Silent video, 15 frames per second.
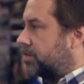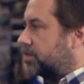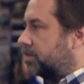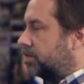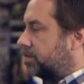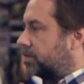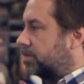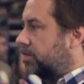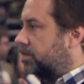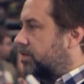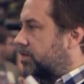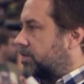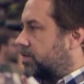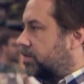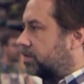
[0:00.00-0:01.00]

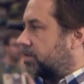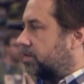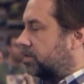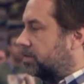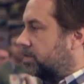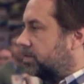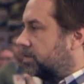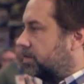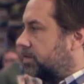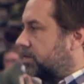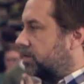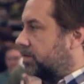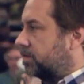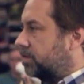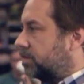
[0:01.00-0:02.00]

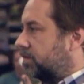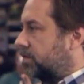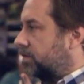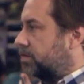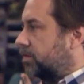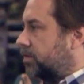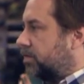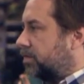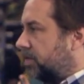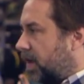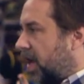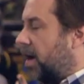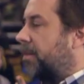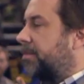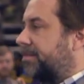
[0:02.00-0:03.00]

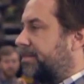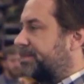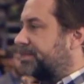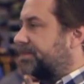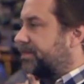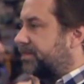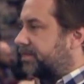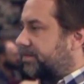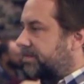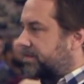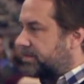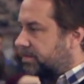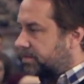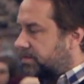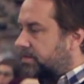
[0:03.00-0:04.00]

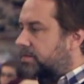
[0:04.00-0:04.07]
No words are spoken by the person on screen.